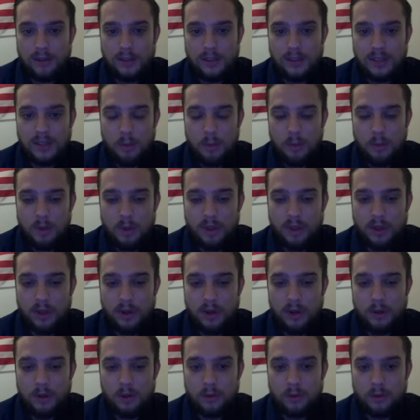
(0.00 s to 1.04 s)
and we can
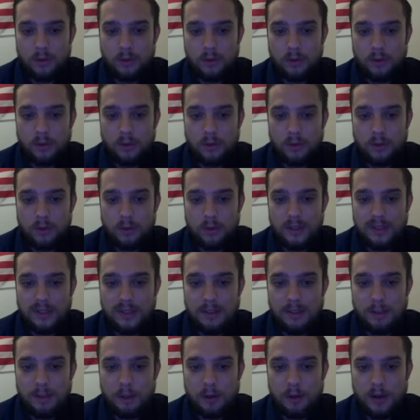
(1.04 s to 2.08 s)
go through the
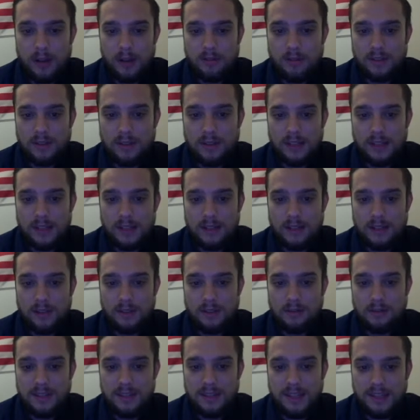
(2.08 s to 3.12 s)
demographic data,
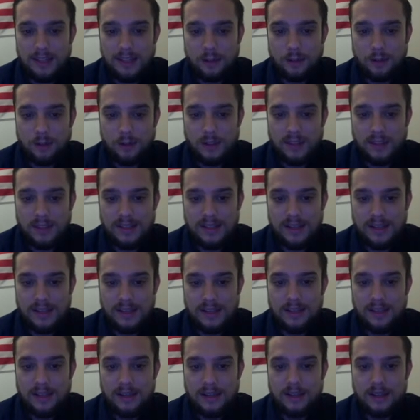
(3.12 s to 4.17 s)
the interest
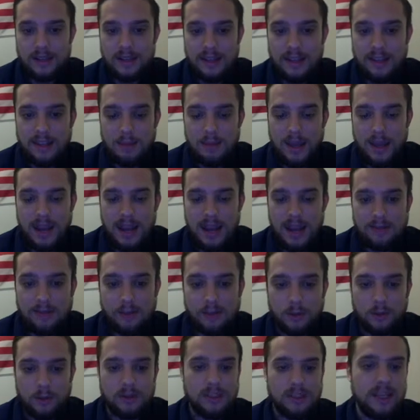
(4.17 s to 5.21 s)
data, and the
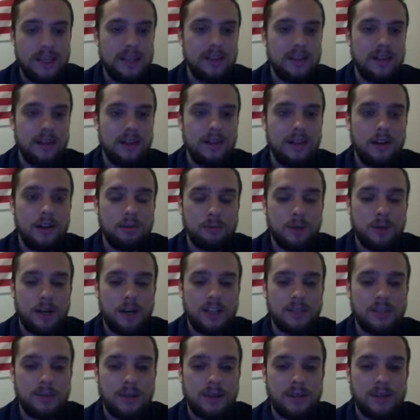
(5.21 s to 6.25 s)
behavioral data of
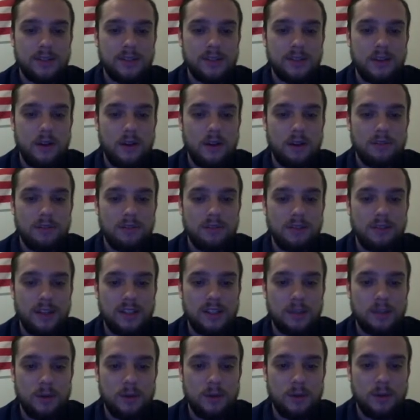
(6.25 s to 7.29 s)
prospects on
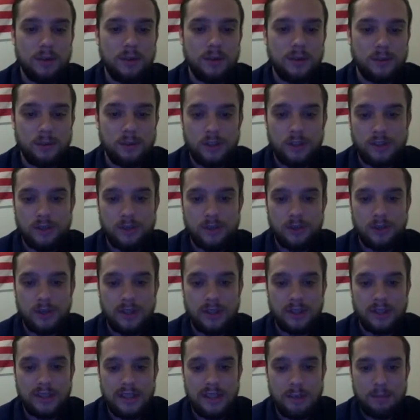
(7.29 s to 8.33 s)
Facebook. So just for an
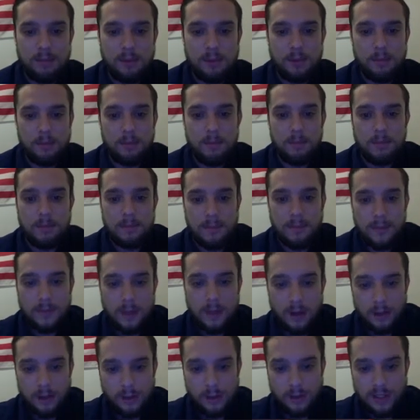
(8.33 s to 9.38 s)
example,
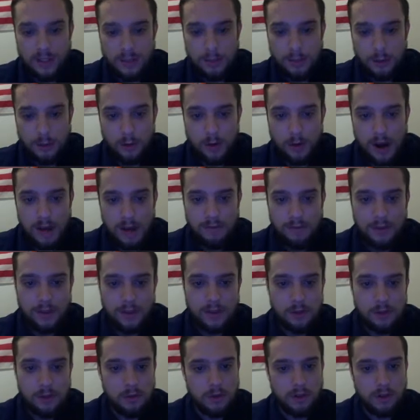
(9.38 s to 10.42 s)
under demographics,
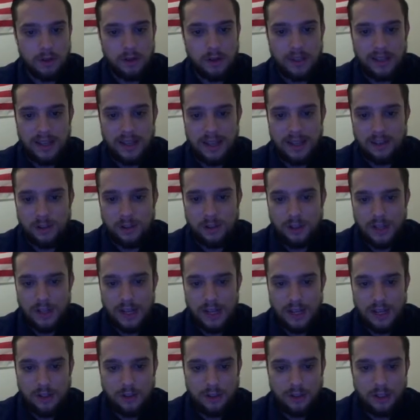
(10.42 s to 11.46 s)
you could click
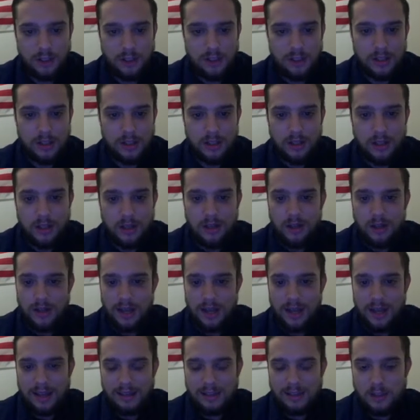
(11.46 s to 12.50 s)
education
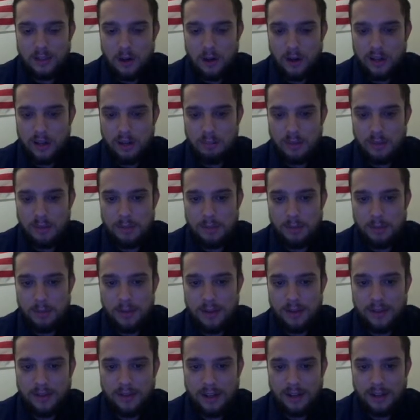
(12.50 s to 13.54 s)
and target people by
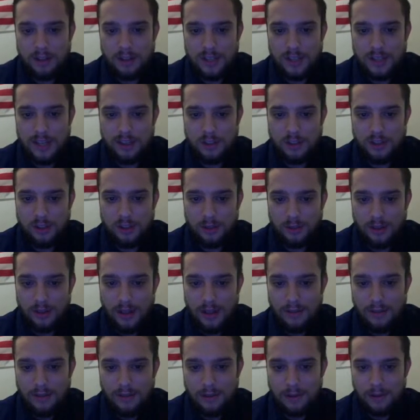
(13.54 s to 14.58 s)
their education
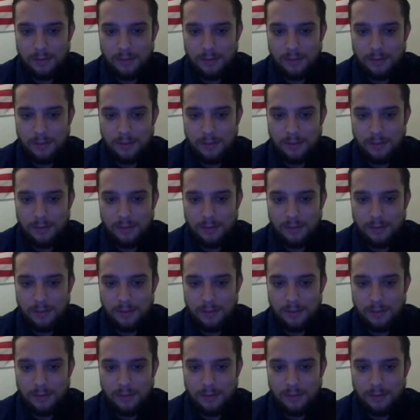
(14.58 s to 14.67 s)
level,